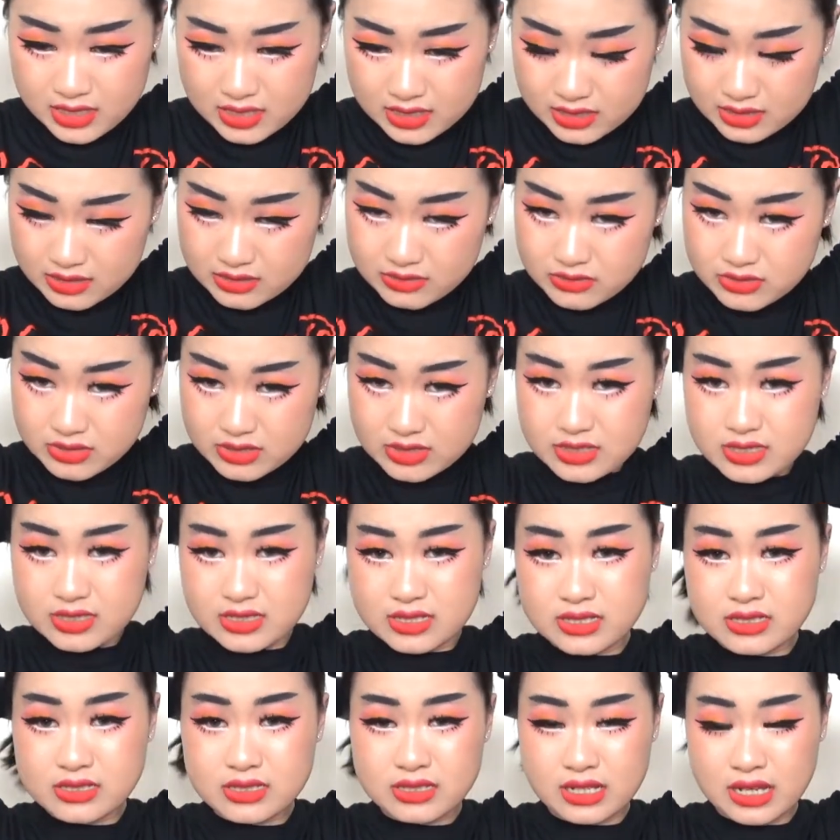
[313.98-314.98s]
you just
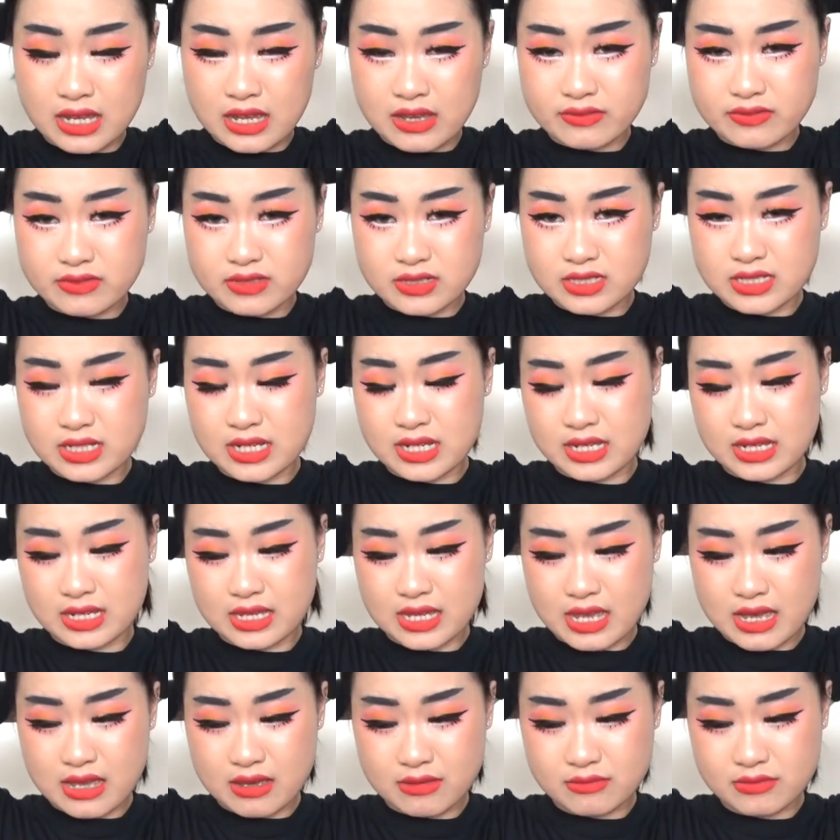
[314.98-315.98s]
have to take
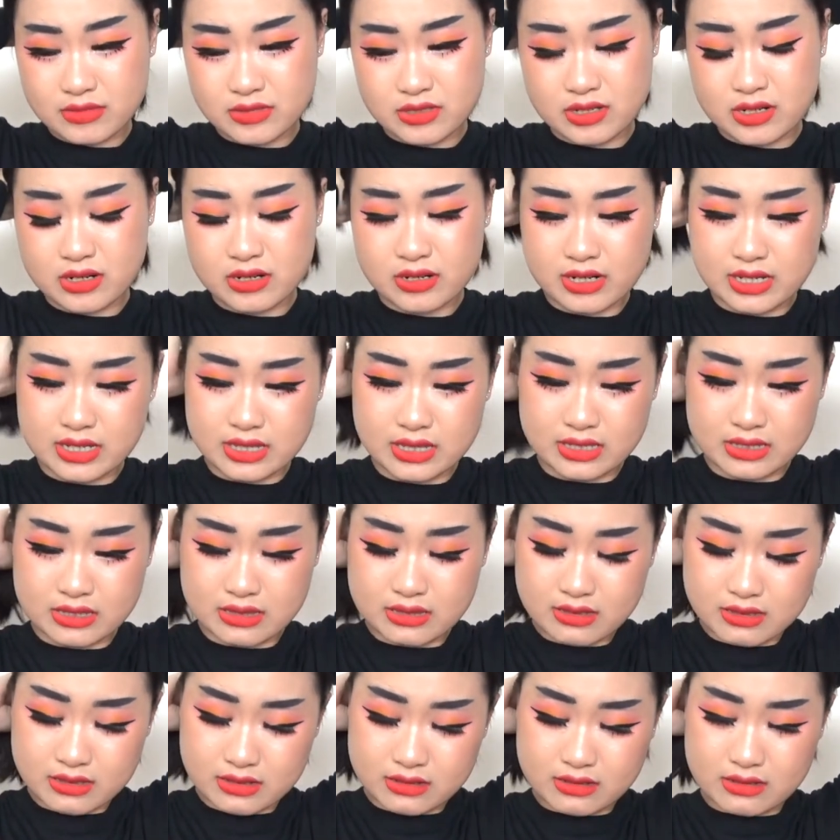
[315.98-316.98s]
it. I'm sorry the
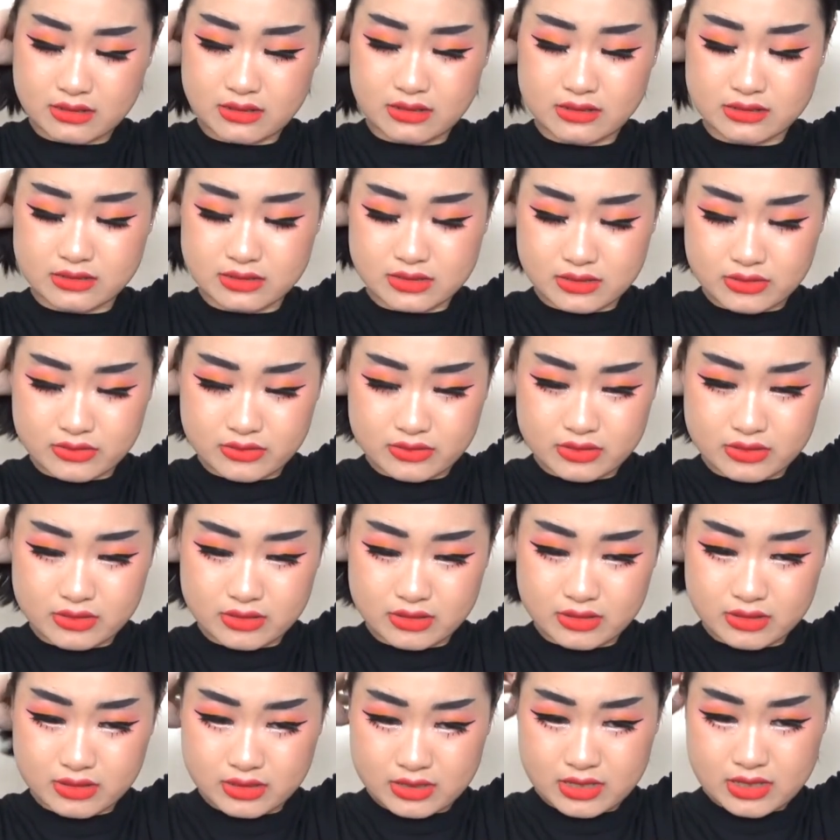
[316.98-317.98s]
thunder is
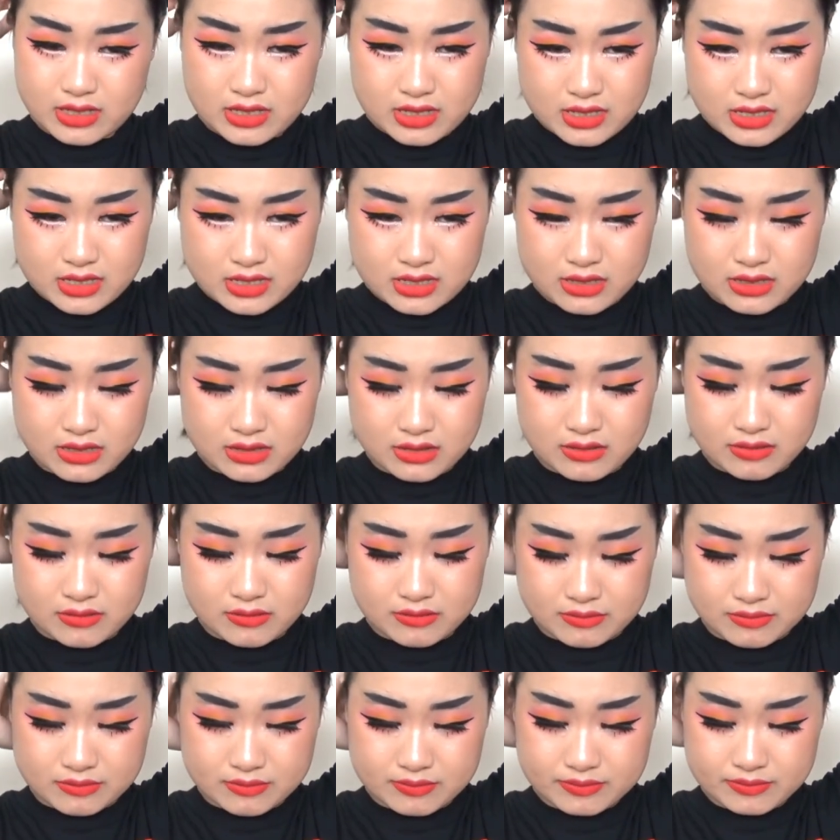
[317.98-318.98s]
going.
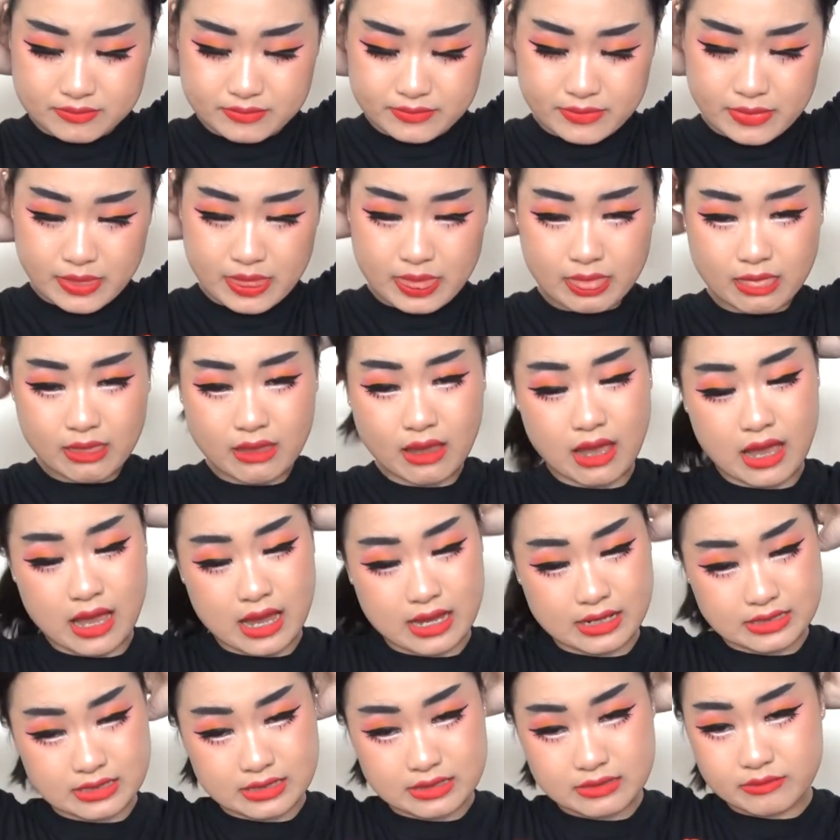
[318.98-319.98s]
Um,
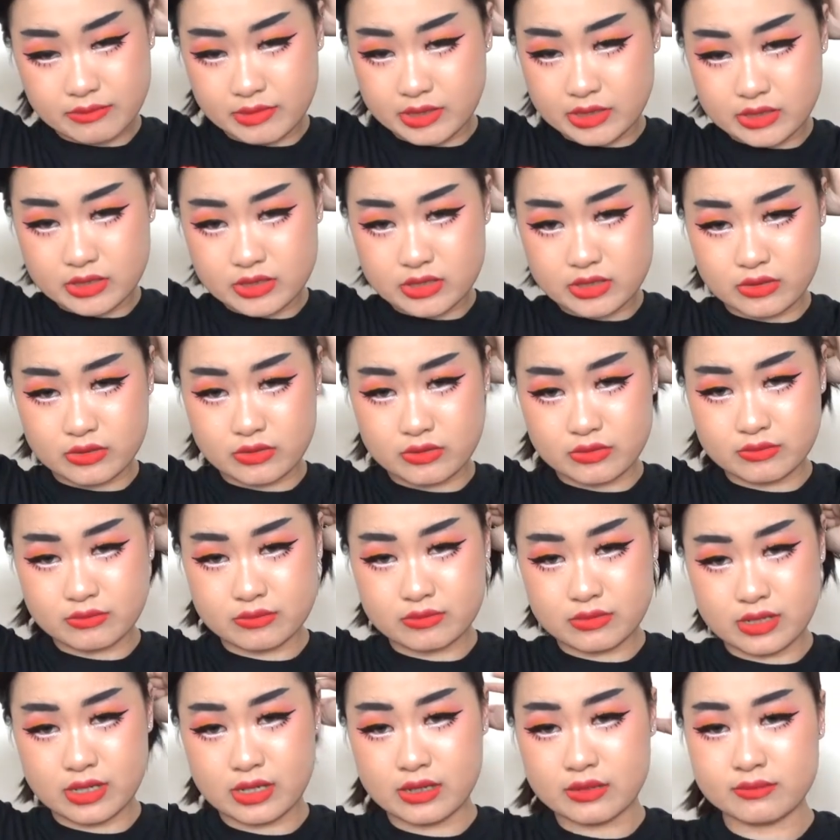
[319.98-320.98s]
I didn't mean to,
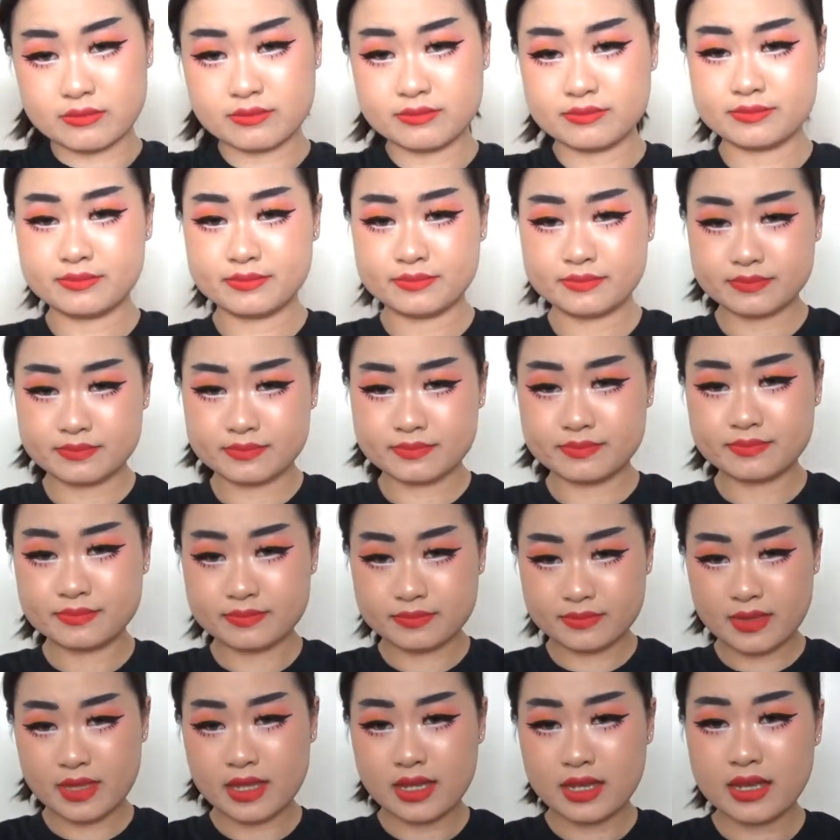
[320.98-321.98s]
but
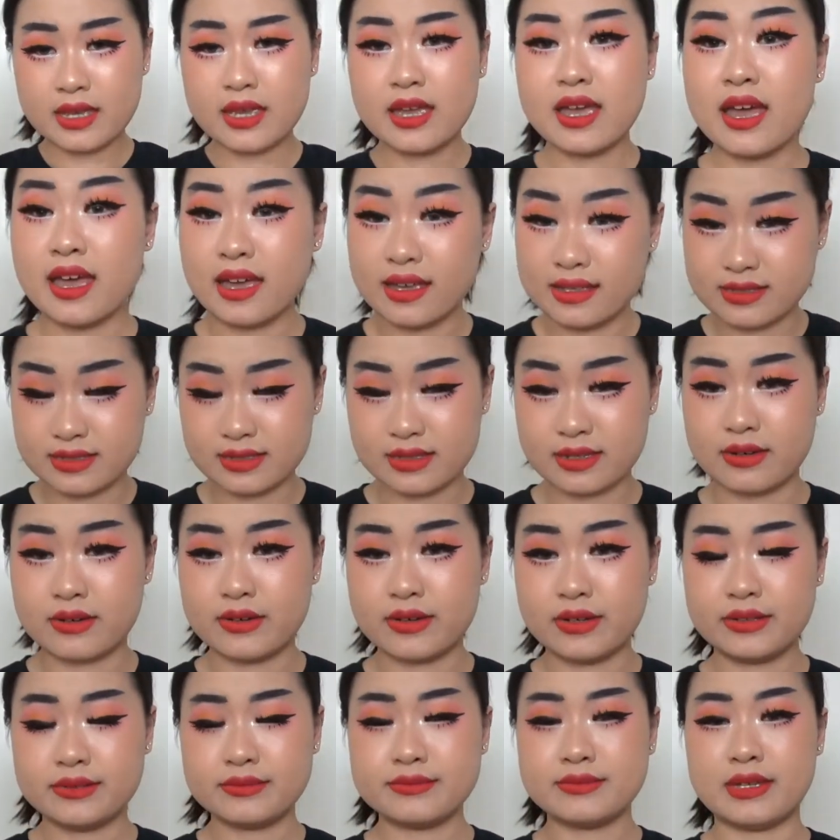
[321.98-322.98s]
is going.
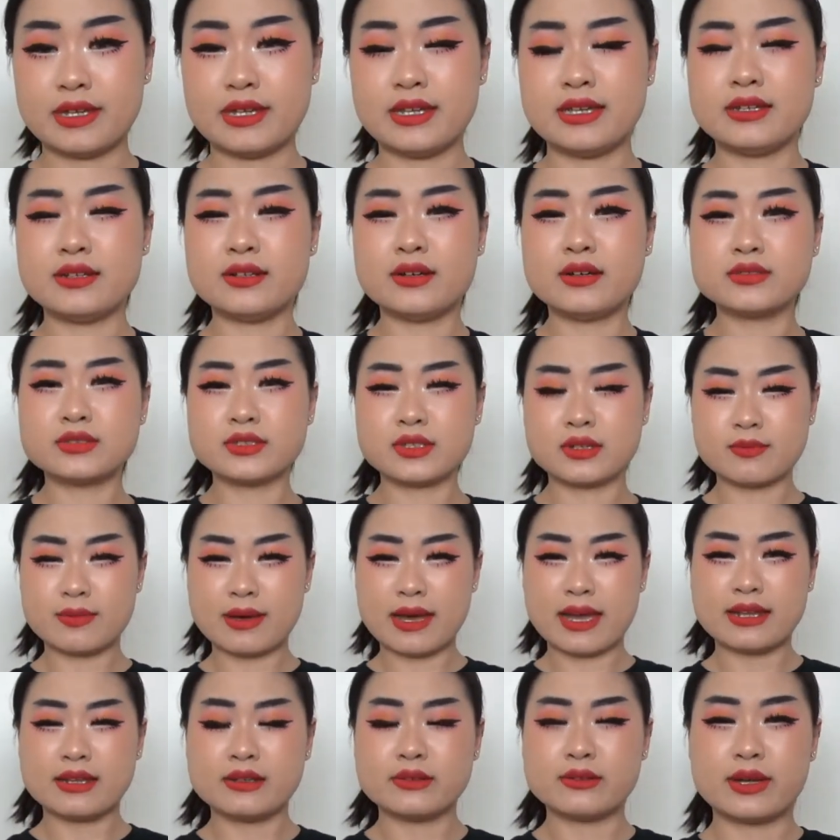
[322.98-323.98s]
And also,
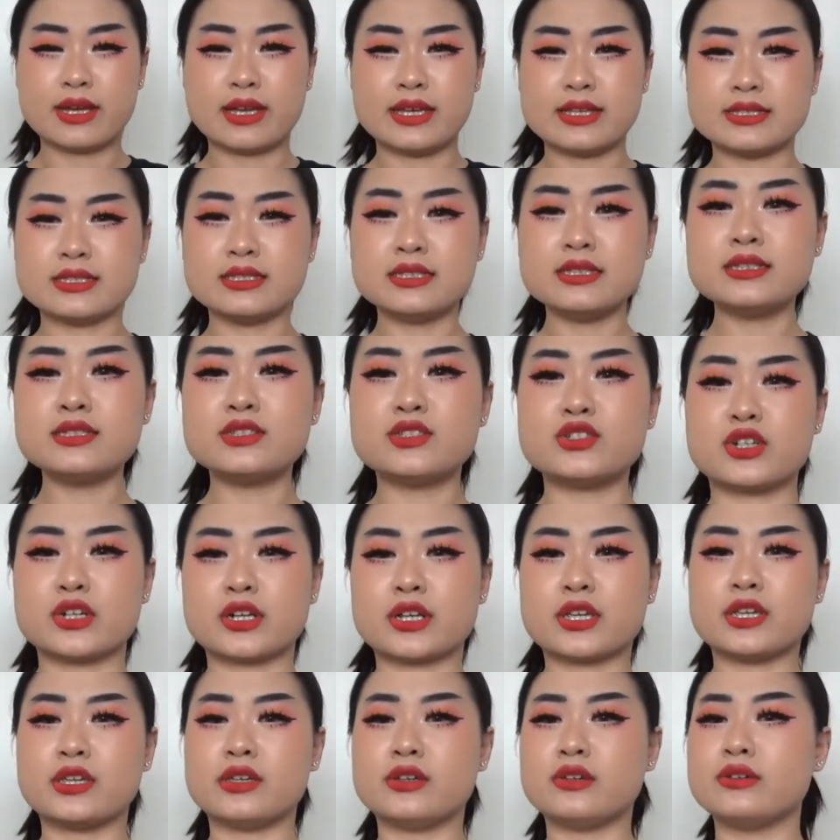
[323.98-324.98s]
by the way, isn't this
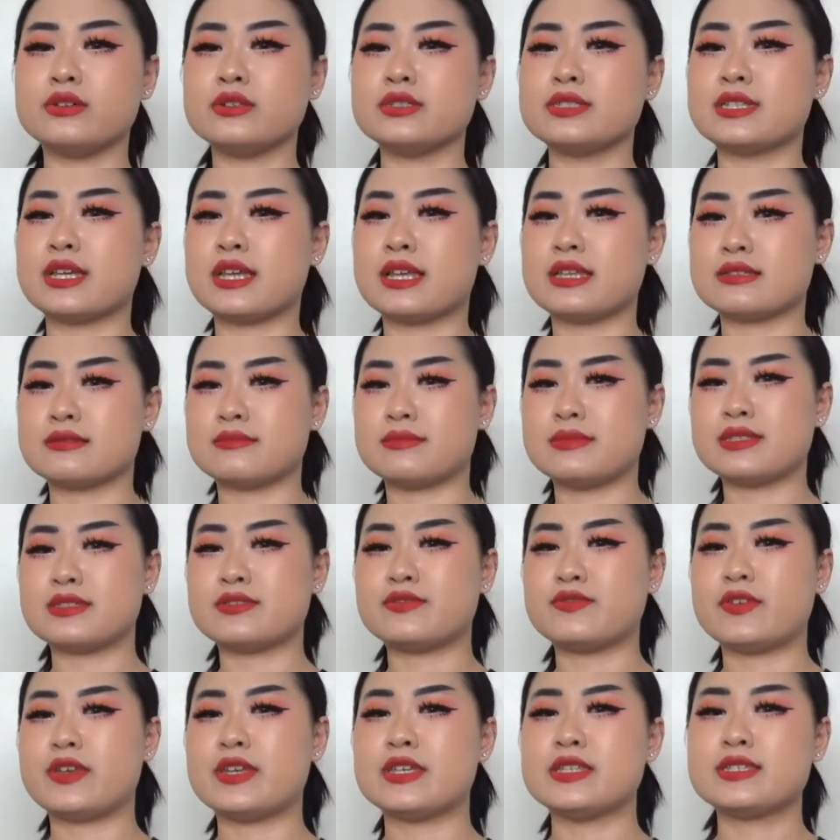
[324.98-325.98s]
shirt cute? It says
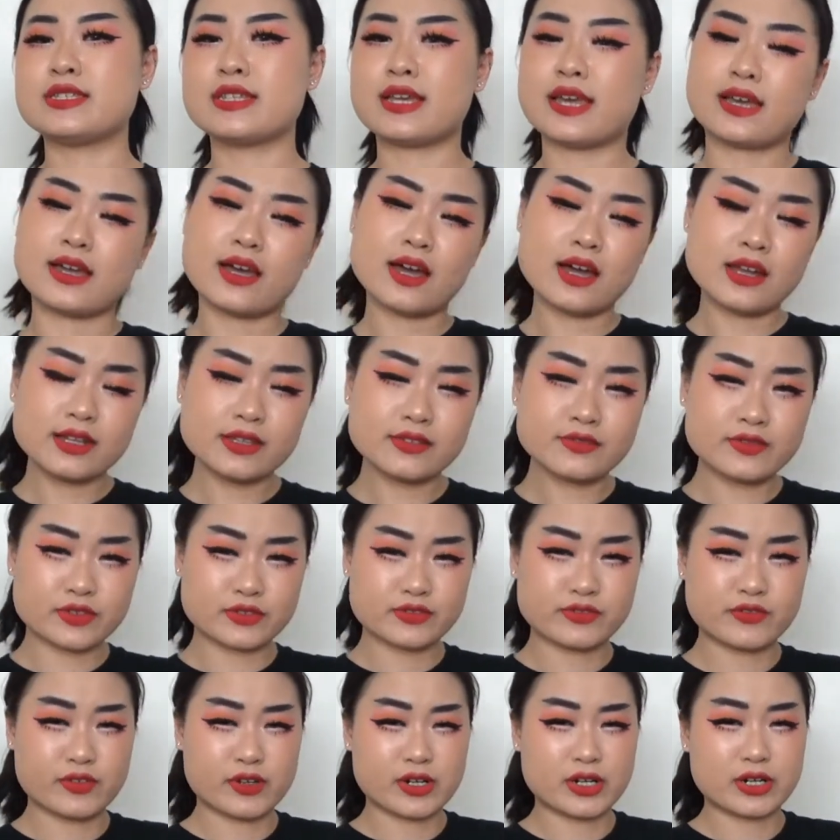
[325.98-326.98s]
Misfits. I got it
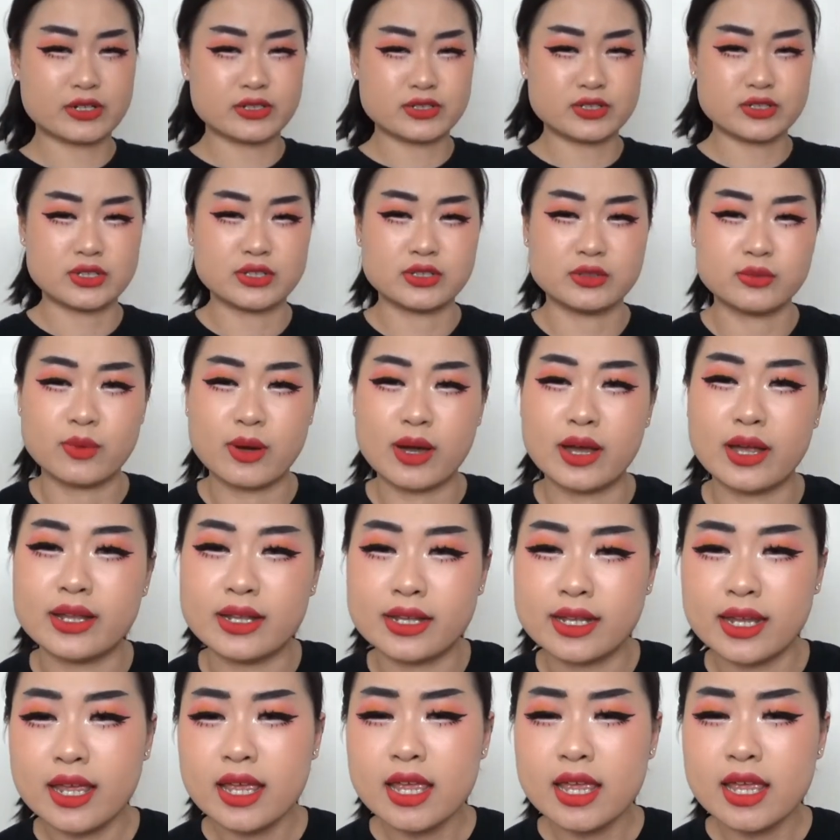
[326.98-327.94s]
for Forever twenty-one. 21.